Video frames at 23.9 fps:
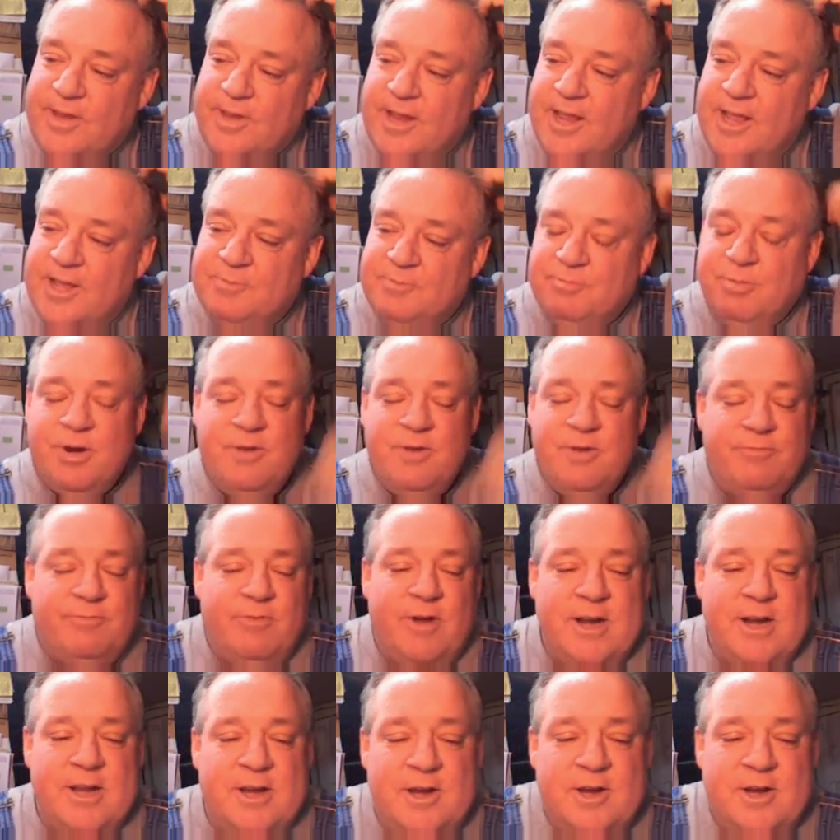It's pretty
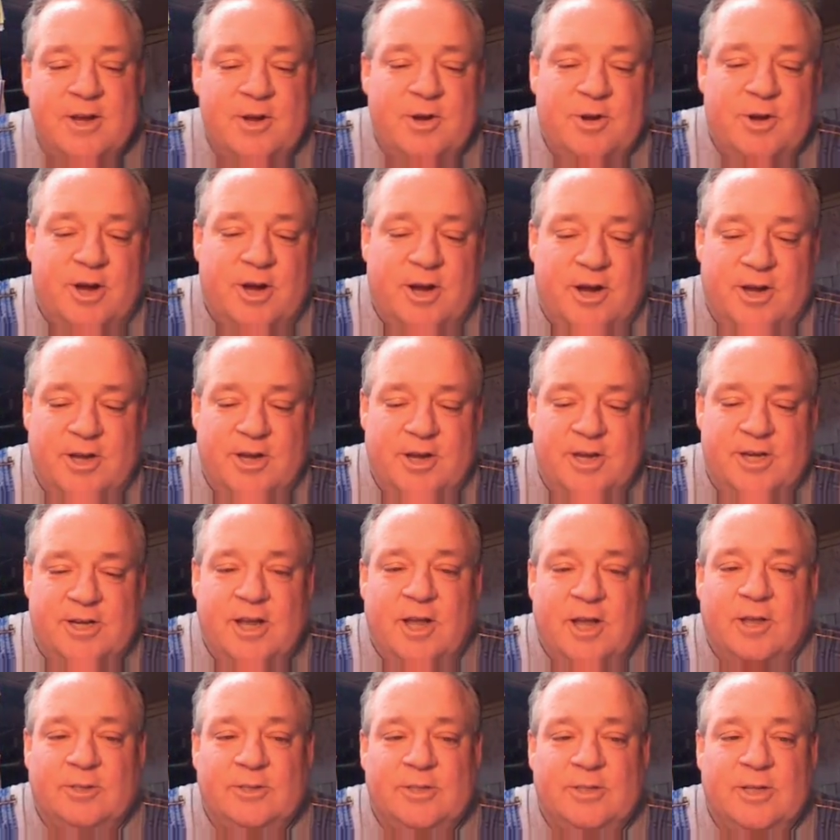funny. You
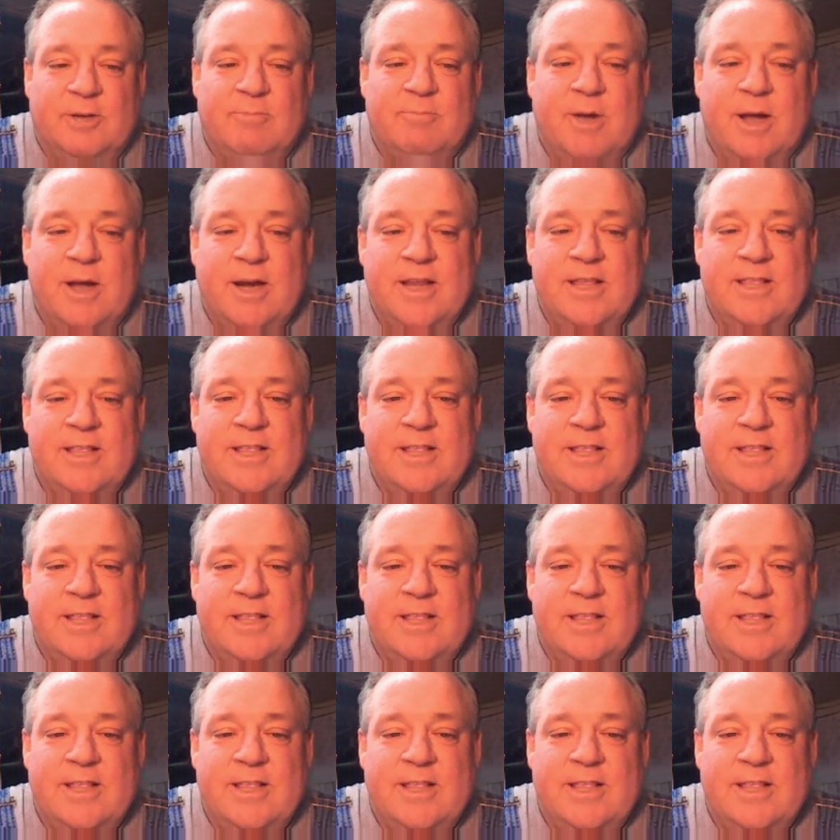tell somebody